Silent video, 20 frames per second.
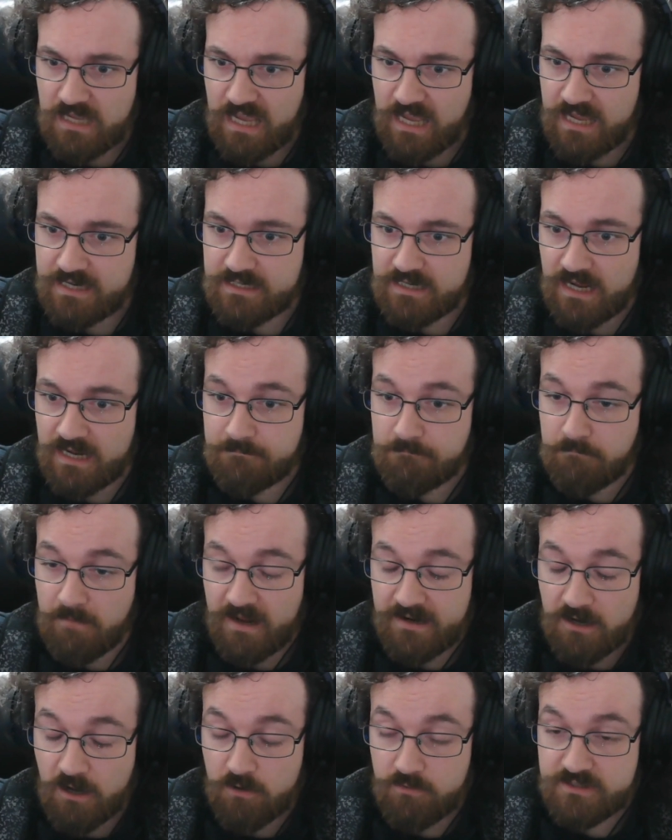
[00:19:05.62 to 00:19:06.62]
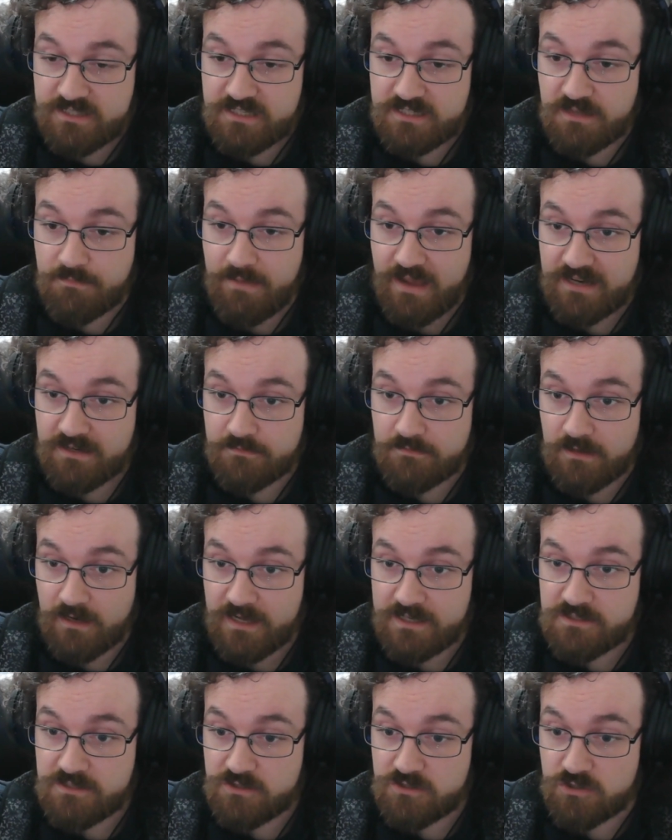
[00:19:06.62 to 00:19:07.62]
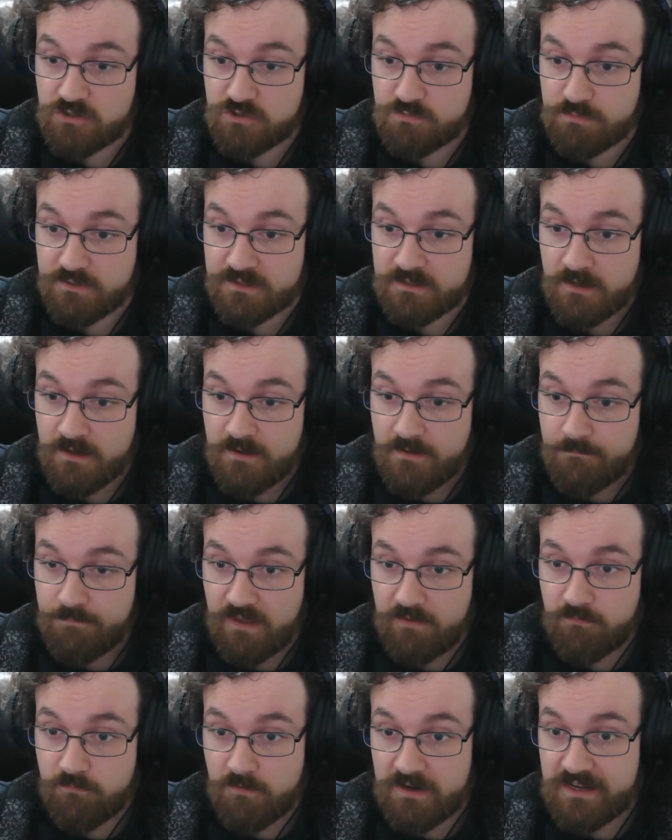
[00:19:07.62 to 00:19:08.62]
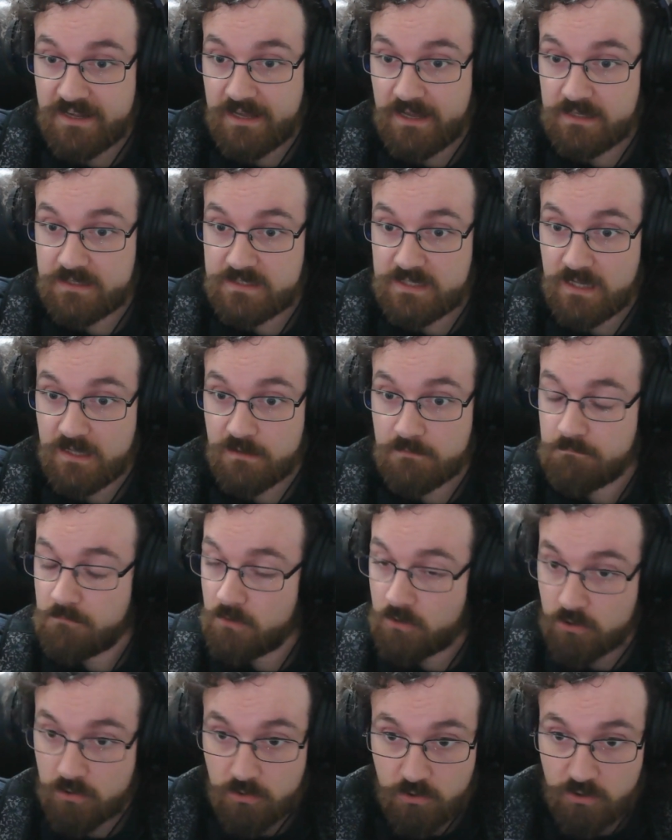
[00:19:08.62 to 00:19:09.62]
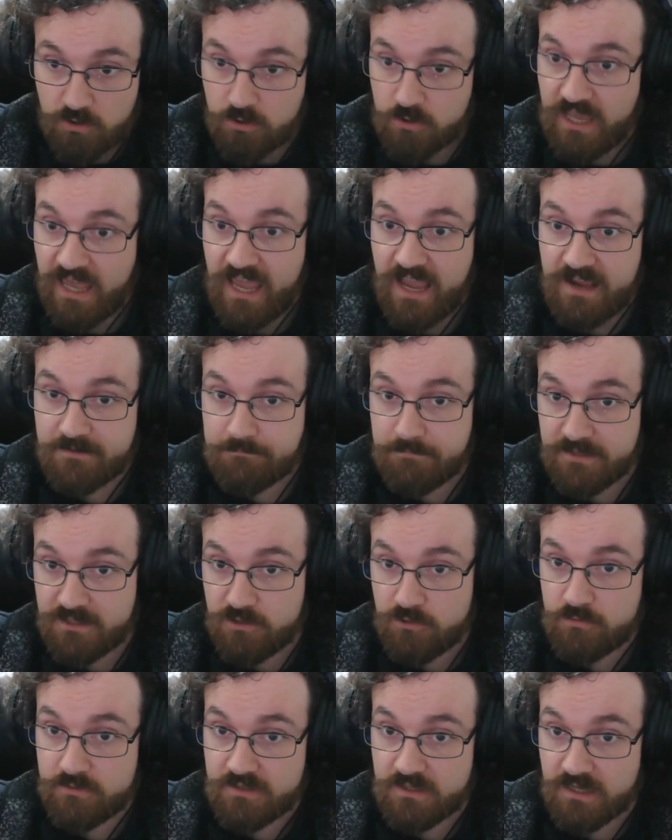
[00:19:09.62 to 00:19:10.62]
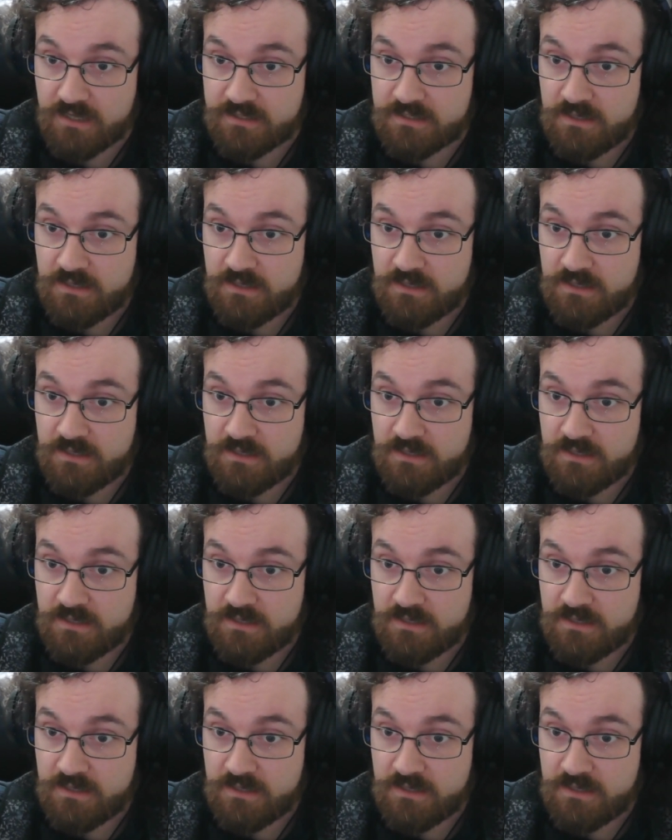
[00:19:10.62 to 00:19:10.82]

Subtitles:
And I know it's a demand of the licensors, but they've really got to tell them, look, you can't be doing that.